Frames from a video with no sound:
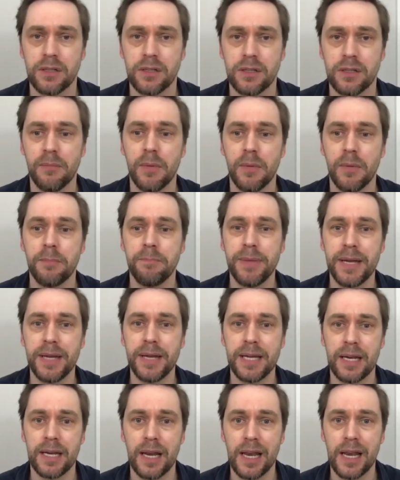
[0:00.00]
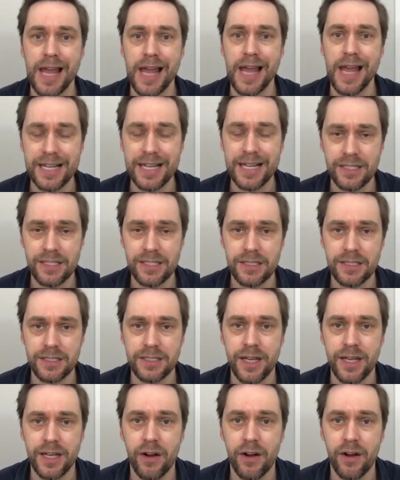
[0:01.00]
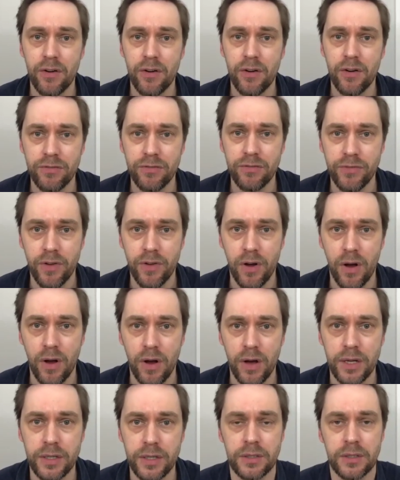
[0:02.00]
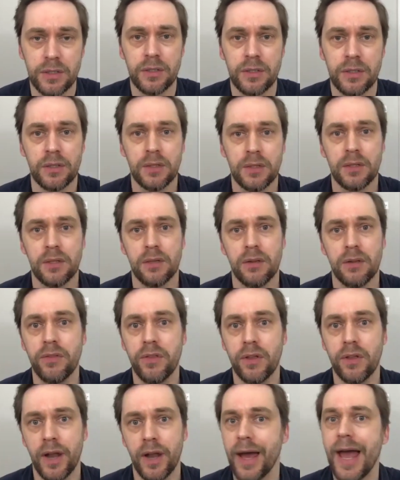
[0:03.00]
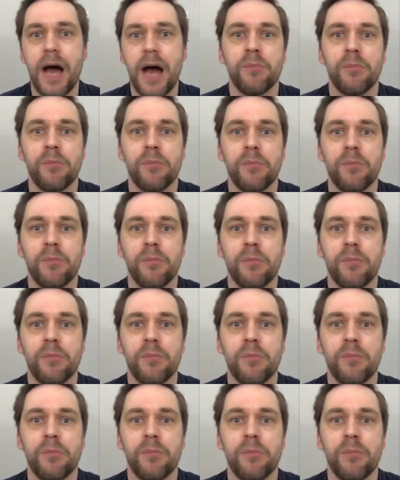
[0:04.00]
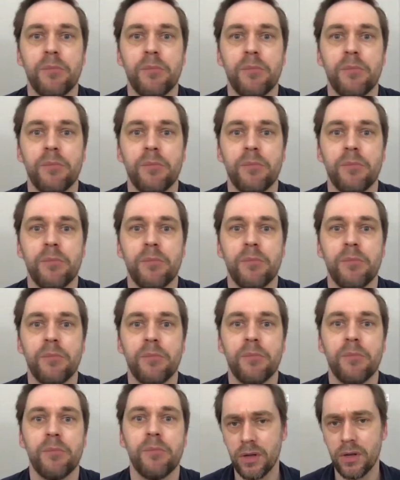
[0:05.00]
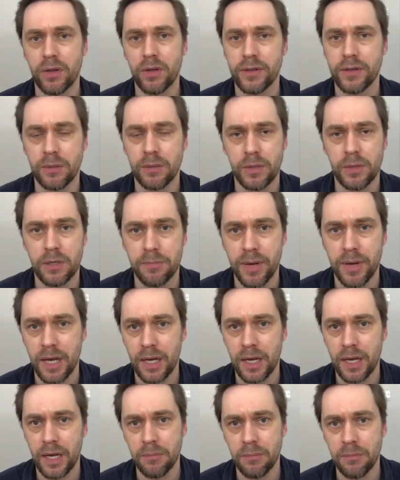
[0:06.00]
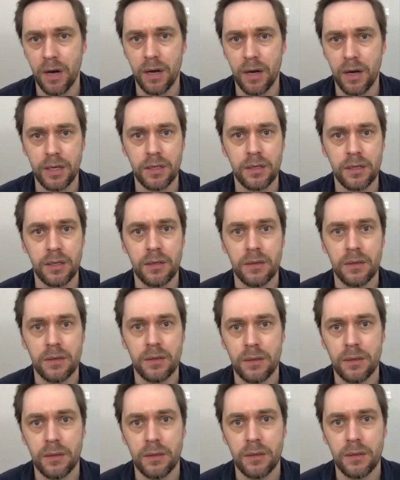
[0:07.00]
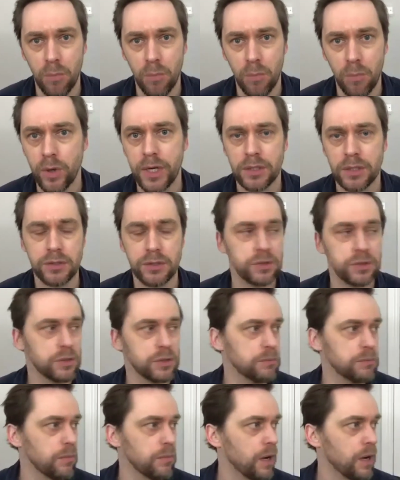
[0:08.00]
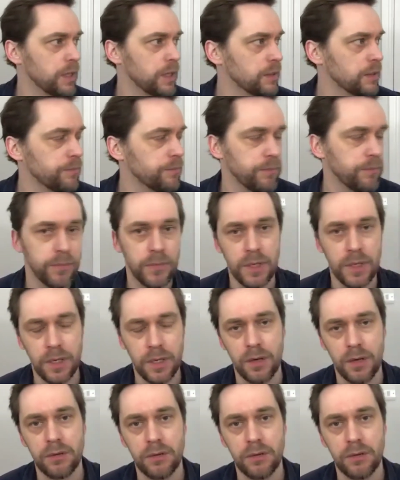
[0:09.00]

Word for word: I'm a bit less terrified than I am already about the state of the world and how on earth I'm going to pay my mortgage and my, you know,